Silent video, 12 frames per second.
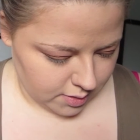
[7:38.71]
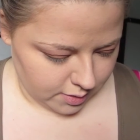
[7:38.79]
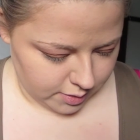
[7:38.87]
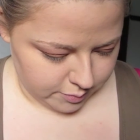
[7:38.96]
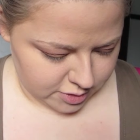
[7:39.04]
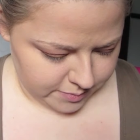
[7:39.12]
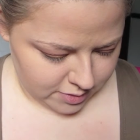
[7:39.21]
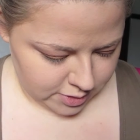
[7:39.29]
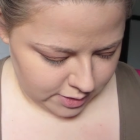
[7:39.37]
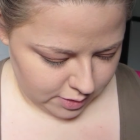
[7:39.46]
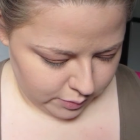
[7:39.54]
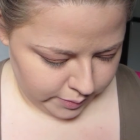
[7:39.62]
which I'm
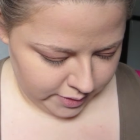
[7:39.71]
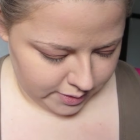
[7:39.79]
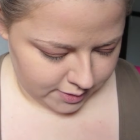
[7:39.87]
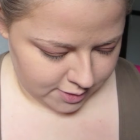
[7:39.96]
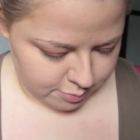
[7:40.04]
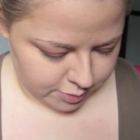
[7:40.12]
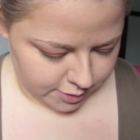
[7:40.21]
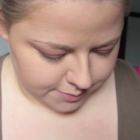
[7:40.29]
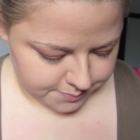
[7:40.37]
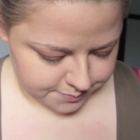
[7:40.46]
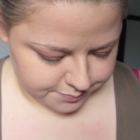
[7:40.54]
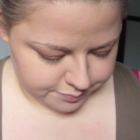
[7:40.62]
actually getting quite a dip in.